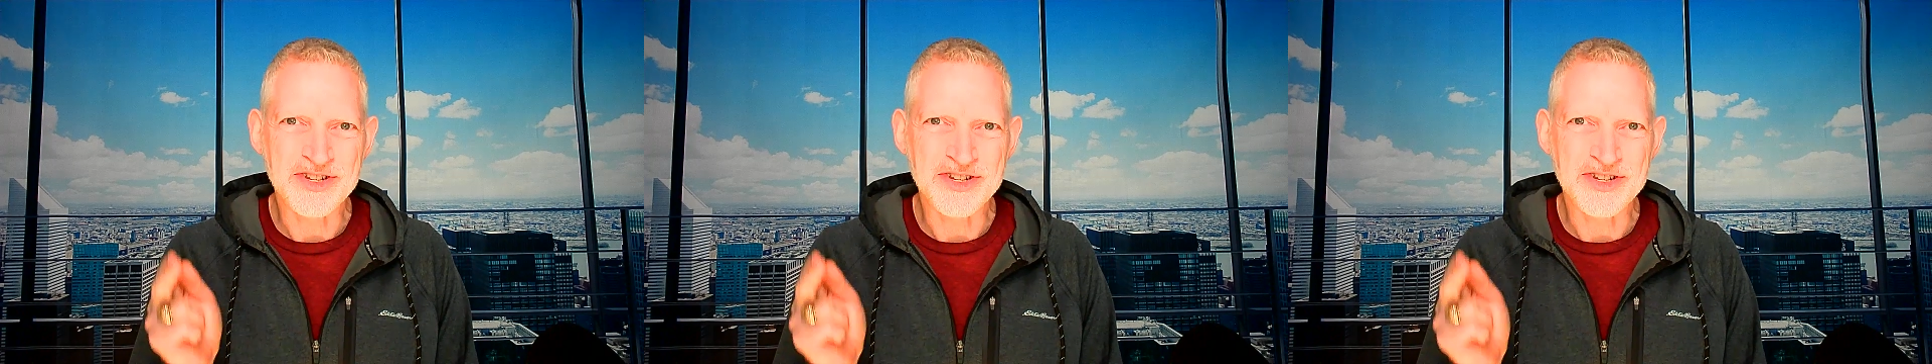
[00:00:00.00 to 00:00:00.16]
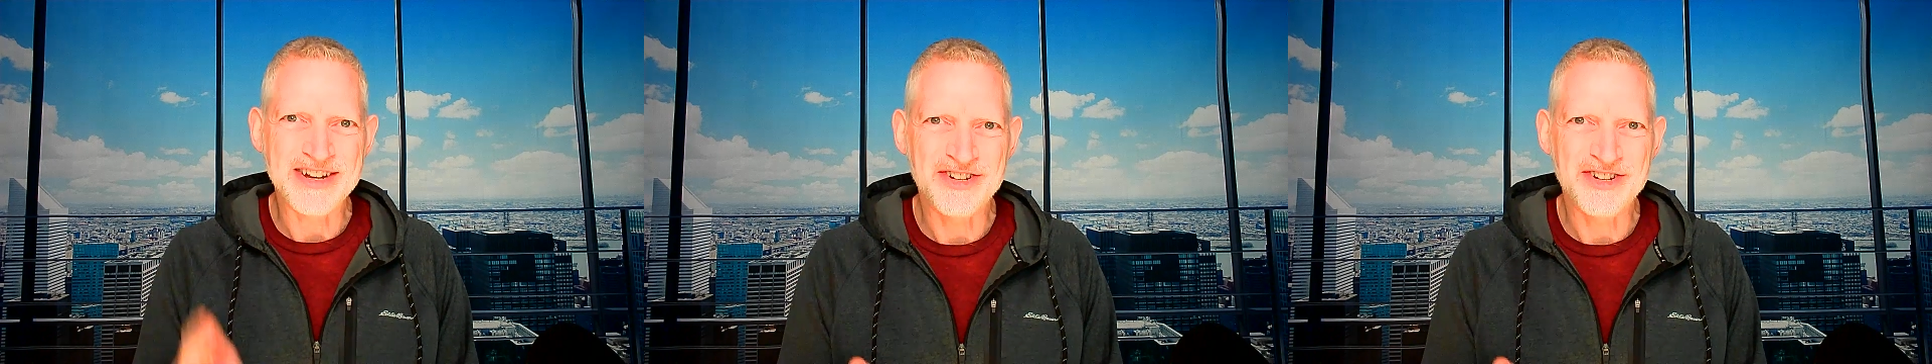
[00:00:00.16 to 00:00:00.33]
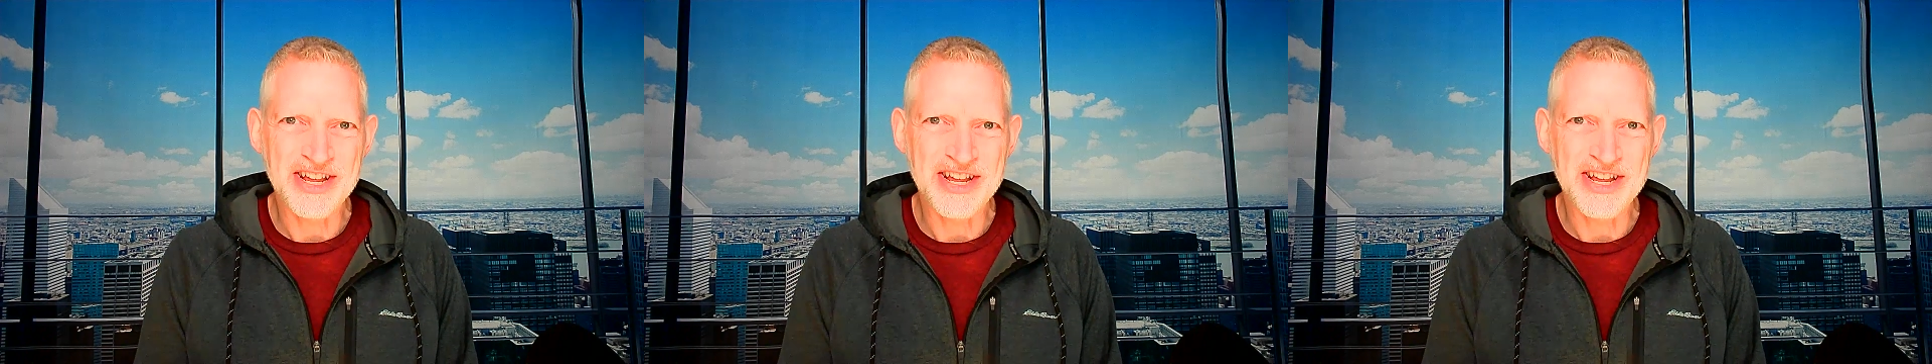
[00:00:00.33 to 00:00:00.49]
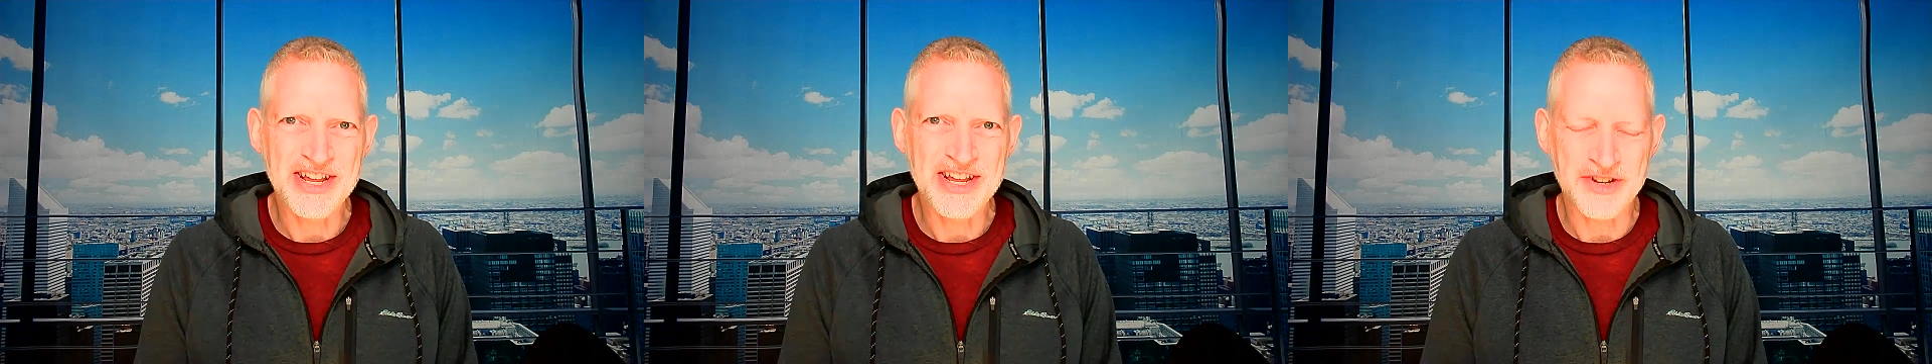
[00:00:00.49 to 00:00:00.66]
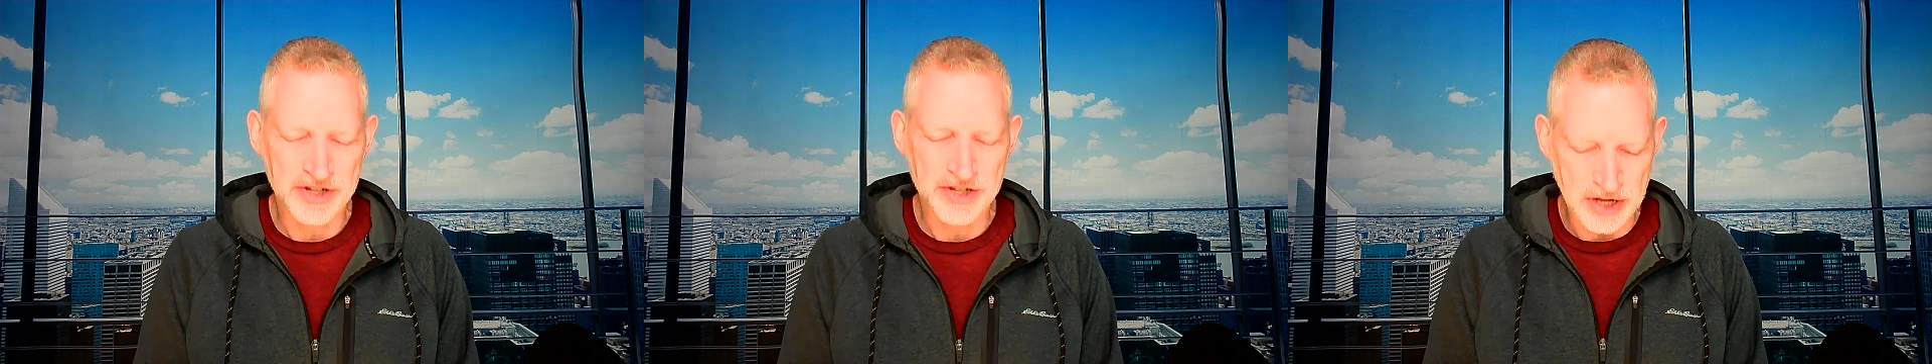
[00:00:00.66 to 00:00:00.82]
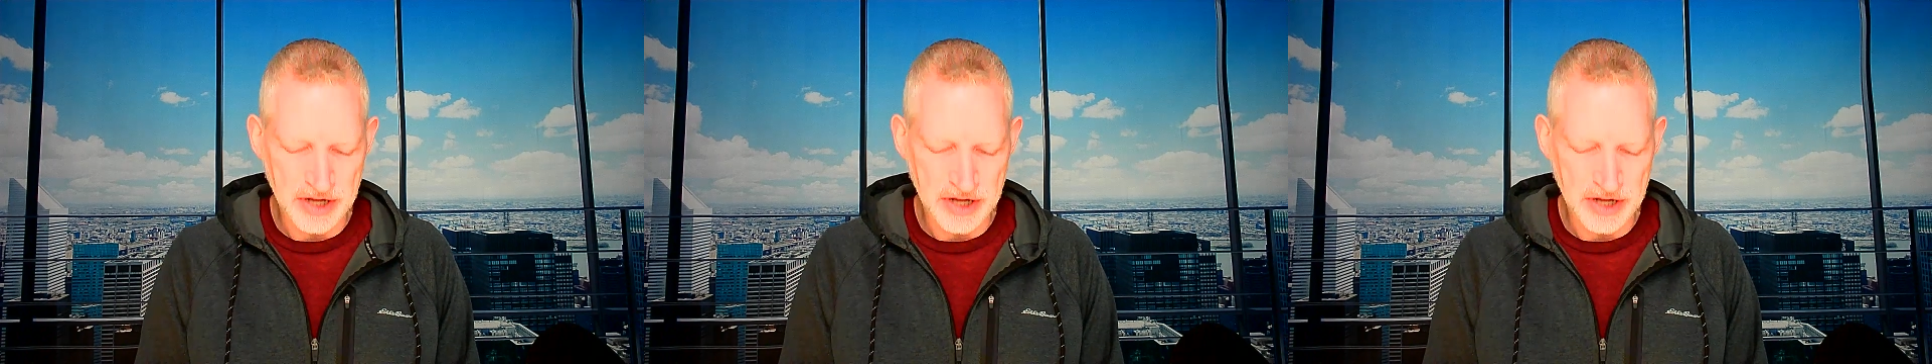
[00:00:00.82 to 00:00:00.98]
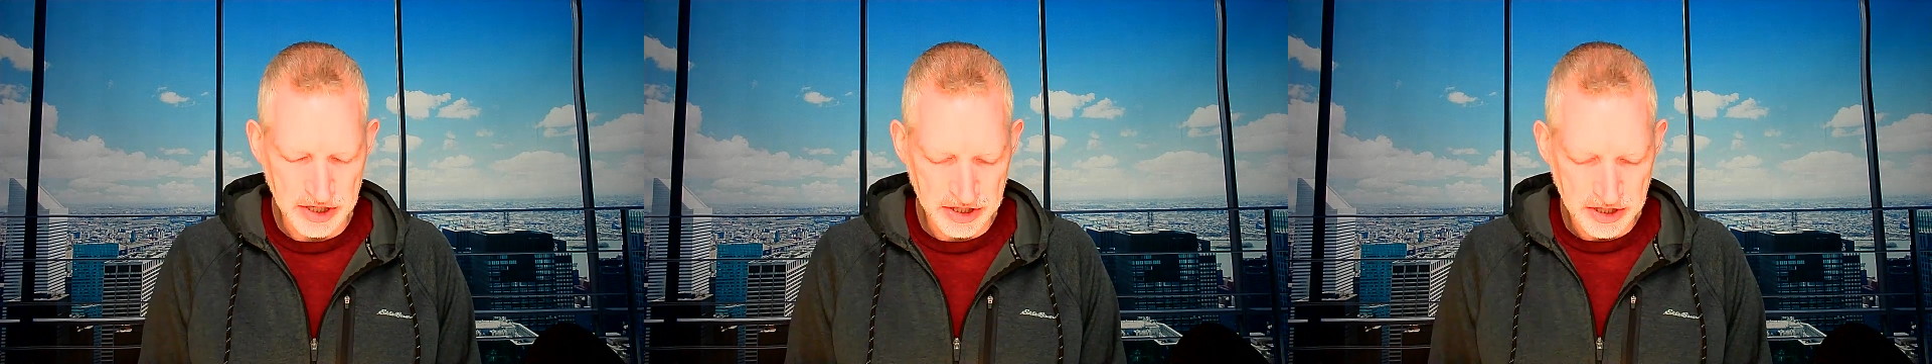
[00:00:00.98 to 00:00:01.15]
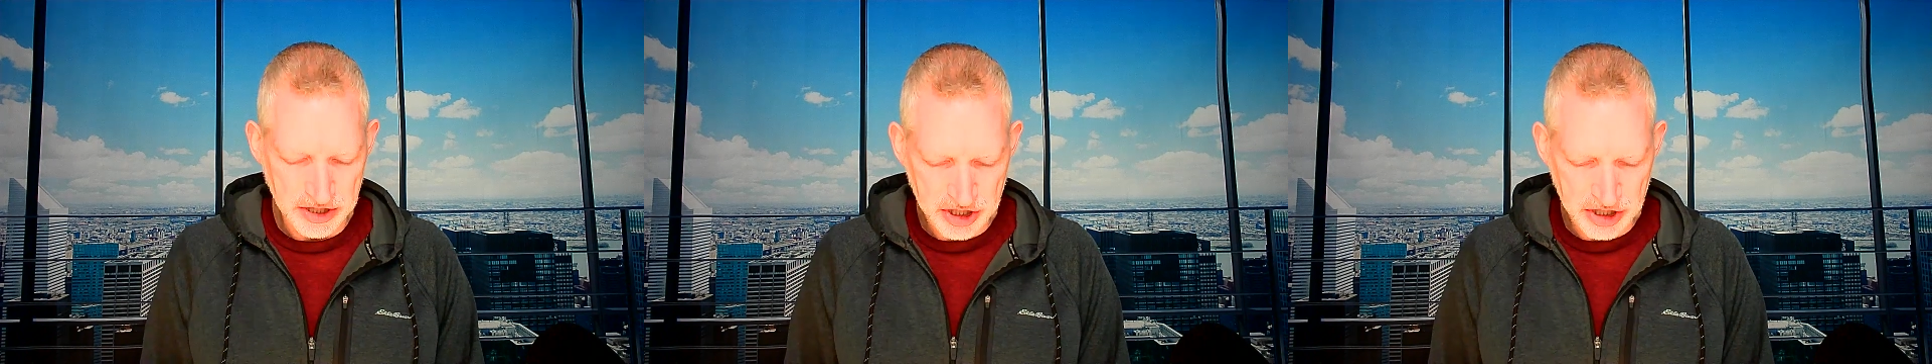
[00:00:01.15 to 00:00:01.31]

and teaches us.